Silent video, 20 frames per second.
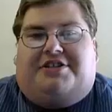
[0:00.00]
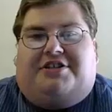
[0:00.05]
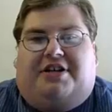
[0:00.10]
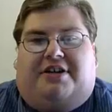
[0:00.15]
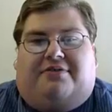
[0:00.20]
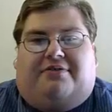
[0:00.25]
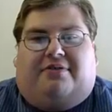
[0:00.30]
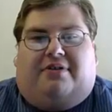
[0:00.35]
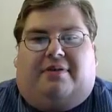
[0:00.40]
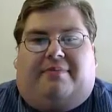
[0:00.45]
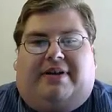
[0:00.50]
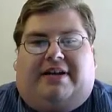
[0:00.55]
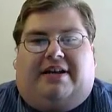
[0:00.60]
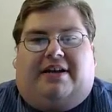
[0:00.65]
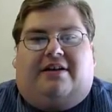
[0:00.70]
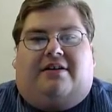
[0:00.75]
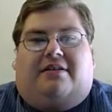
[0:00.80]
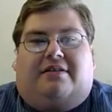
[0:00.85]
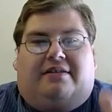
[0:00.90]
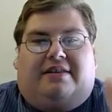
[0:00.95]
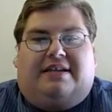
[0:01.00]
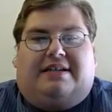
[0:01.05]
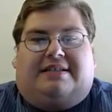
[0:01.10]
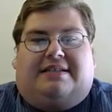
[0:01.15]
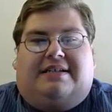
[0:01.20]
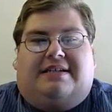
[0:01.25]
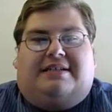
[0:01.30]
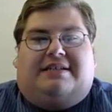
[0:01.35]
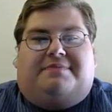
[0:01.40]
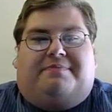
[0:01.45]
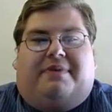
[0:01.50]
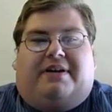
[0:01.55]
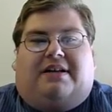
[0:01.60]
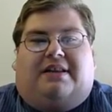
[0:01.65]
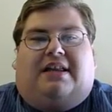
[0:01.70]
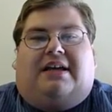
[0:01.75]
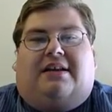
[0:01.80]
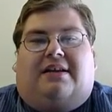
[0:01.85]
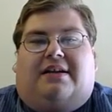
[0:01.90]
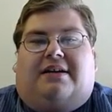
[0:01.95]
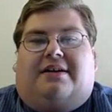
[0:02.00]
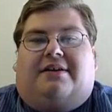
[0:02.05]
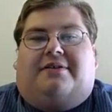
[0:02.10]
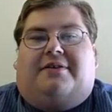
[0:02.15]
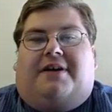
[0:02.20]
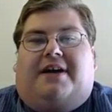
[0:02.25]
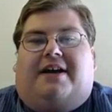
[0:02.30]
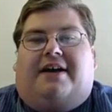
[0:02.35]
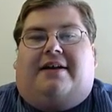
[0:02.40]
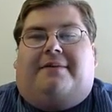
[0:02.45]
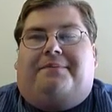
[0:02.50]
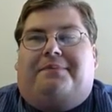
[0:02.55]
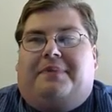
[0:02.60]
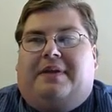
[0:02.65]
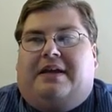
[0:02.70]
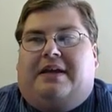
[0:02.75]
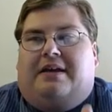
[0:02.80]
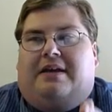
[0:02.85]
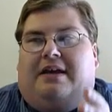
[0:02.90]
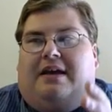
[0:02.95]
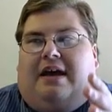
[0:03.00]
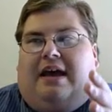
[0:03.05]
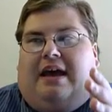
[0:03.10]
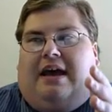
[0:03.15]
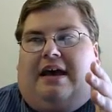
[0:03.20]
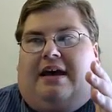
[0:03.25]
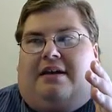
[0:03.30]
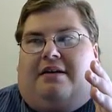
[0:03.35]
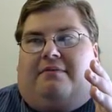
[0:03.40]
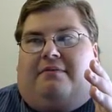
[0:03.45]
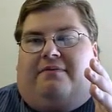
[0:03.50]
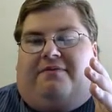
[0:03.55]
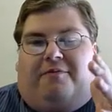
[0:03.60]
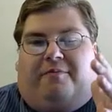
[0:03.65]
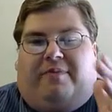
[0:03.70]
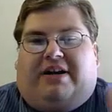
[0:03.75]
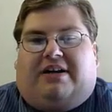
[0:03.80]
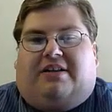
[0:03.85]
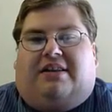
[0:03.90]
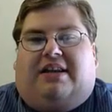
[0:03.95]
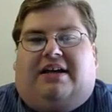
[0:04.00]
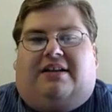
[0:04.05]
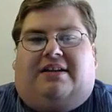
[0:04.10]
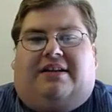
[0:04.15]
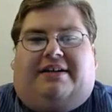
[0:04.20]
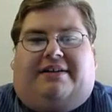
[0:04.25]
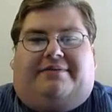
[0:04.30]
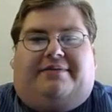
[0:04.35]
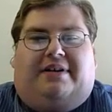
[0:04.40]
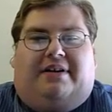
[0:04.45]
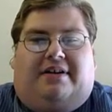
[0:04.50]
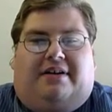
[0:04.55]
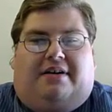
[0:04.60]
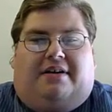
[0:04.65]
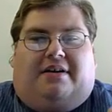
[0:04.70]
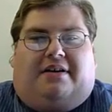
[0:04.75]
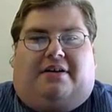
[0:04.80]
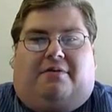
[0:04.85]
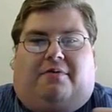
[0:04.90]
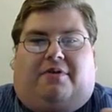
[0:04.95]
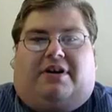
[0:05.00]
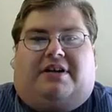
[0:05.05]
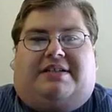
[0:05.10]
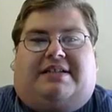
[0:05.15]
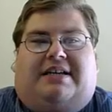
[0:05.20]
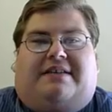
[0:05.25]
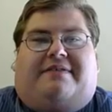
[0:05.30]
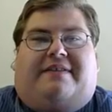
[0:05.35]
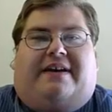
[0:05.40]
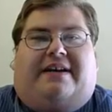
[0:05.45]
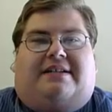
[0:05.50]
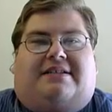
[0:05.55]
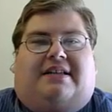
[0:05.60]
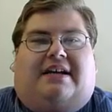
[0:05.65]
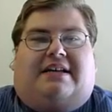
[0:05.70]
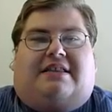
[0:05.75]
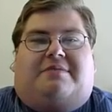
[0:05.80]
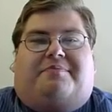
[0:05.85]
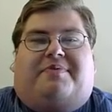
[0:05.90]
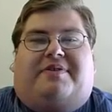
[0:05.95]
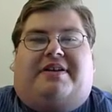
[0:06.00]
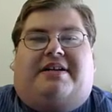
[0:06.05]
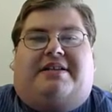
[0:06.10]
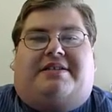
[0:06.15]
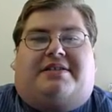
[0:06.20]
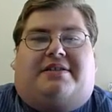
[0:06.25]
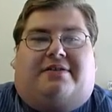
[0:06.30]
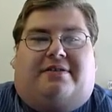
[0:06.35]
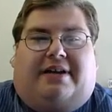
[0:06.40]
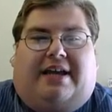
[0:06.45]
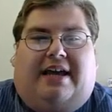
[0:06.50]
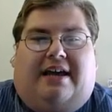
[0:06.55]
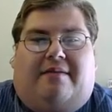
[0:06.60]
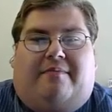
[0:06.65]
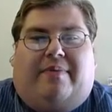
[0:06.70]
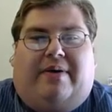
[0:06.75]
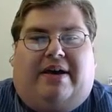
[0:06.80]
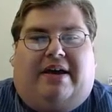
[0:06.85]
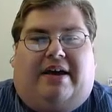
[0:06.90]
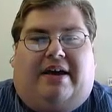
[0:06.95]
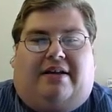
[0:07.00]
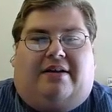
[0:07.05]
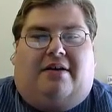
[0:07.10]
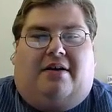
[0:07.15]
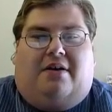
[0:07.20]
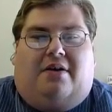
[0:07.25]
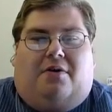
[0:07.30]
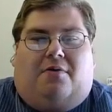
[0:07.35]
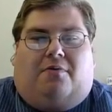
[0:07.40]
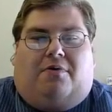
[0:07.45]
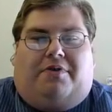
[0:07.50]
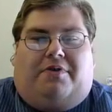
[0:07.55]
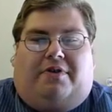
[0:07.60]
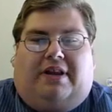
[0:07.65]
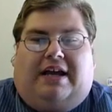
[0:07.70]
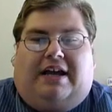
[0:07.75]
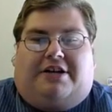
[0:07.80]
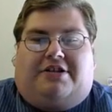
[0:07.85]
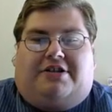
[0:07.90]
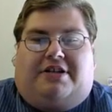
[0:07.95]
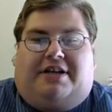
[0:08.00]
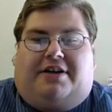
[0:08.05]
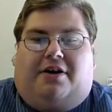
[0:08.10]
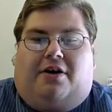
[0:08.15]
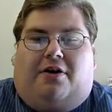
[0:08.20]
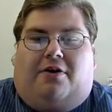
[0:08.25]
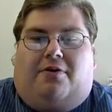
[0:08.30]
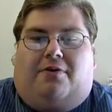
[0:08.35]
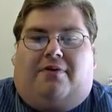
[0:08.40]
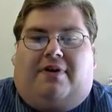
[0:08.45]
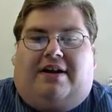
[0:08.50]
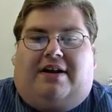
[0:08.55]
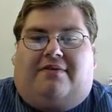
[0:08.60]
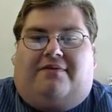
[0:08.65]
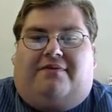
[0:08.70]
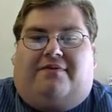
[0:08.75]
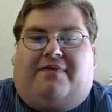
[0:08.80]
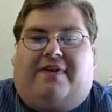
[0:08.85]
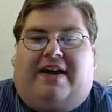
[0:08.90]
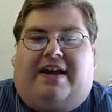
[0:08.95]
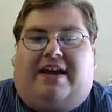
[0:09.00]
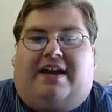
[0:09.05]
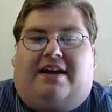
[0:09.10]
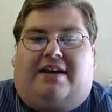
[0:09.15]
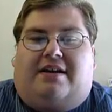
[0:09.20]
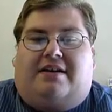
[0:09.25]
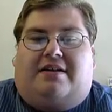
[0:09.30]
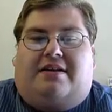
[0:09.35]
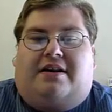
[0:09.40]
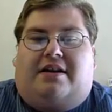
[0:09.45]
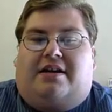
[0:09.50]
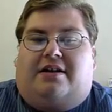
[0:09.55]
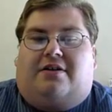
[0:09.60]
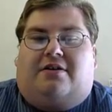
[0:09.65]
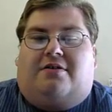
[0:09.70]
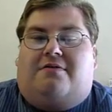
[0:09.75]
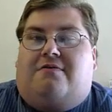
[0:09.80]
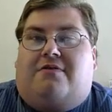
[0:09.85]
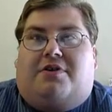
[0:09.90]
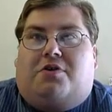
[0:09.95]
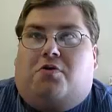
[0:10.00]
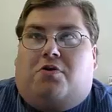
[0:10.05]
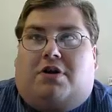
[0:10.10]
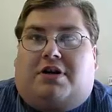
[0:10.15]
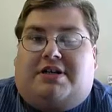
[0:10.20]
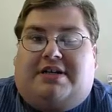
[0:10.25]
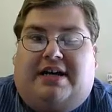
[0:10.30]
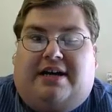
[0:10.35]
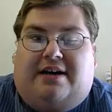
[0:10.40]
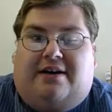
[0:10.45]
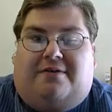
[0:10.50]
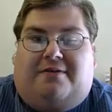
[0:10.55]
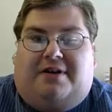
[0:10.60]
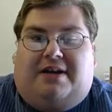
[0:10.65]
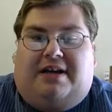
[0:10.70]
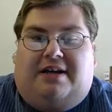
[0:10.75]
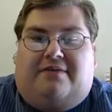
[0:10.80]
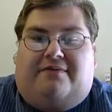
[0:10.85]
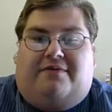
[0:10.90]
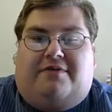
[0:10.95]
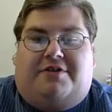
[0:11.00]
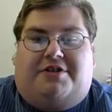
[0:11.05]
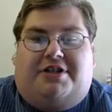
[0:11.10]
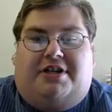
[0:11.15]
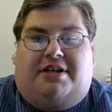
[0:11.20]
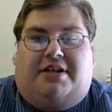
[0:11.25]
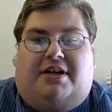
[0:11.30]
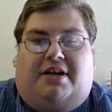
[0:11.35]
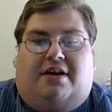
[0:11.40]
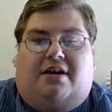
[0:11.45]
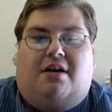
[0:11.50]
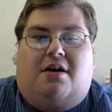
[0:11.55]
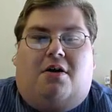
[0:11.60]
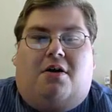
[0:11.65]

general. This is McClellan, okay? And for McClellan, we're going to see things like the Peninsular Campaign, where they'll actually go invade near Yorktown in Virginia,